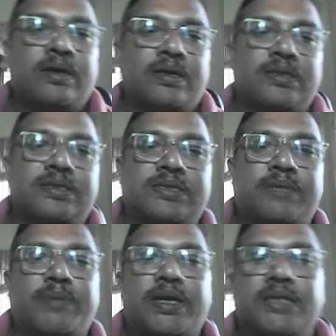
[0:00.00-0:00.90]
In this
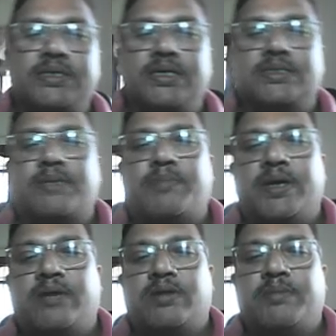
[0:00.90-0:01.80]
step, energy is
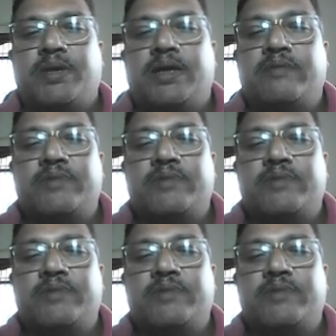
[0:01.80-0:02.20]
supplied to the medium,